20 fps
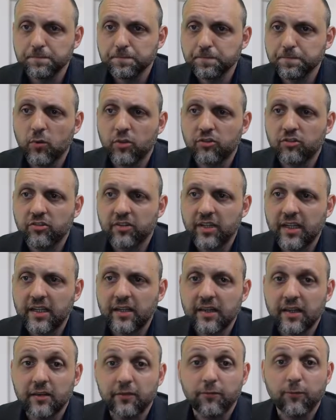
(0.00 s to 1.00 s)
which
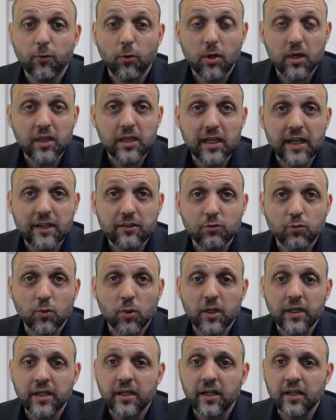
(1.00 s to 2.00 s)
stated that for Class
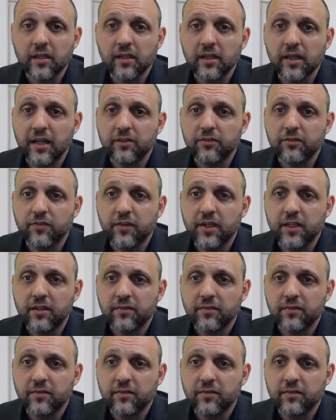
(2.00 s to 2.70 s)
1 and unclassified